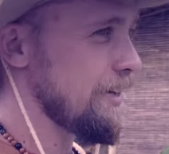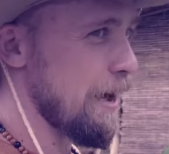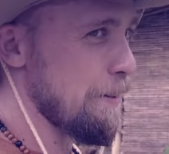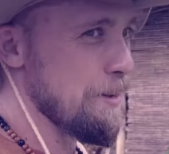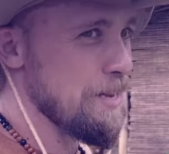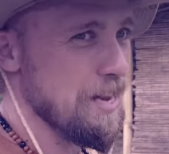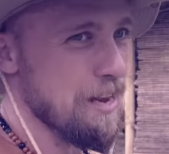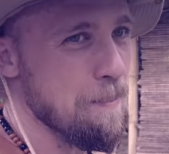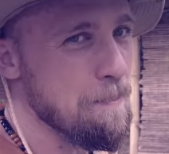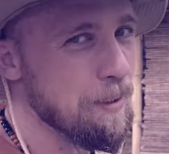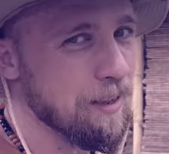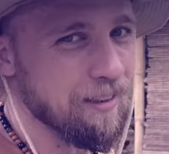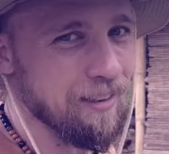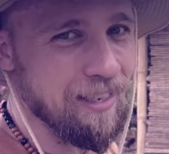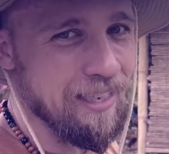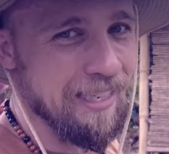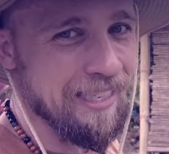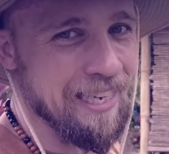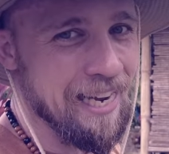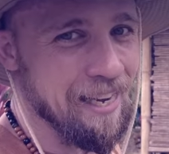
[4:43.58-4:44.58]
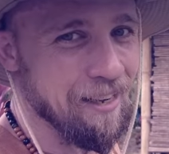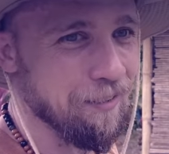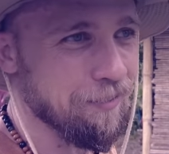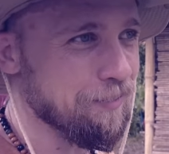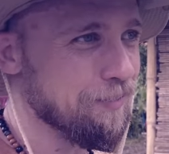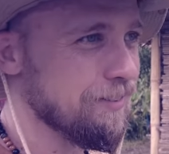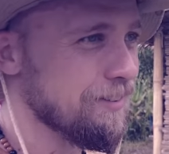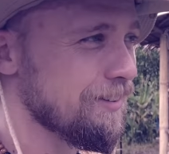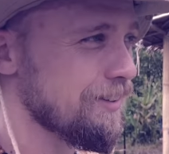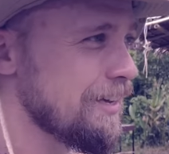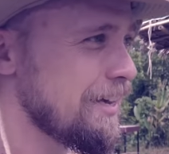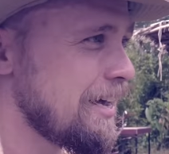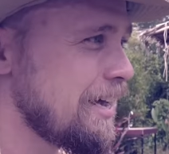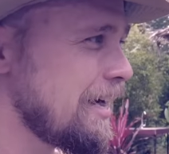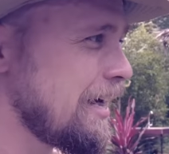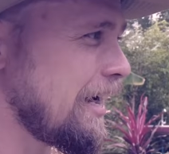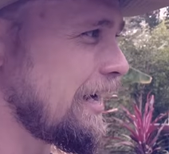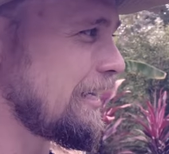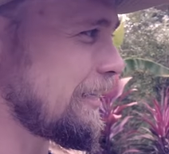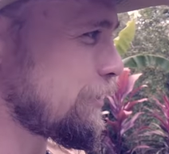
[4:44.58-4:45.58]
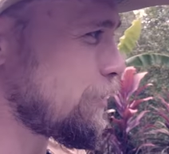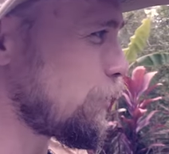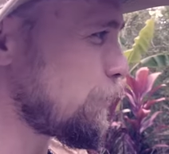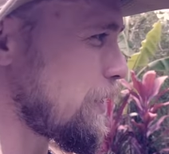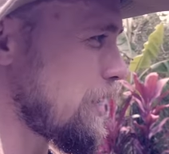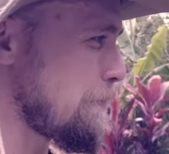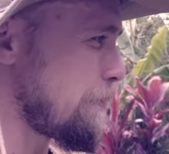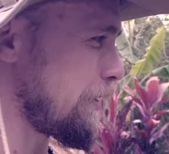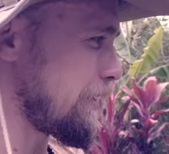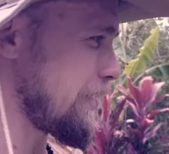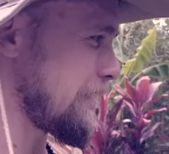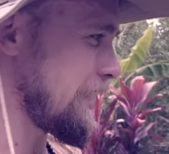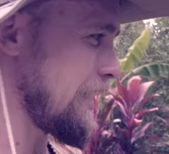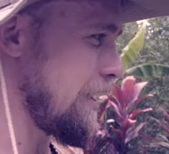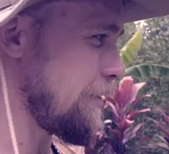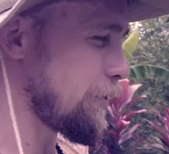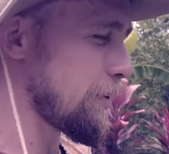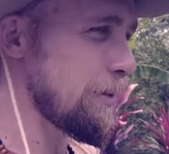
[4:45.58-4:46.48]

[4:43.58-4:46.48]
I mean, you can build it yourself. And it's good when you build it yourself,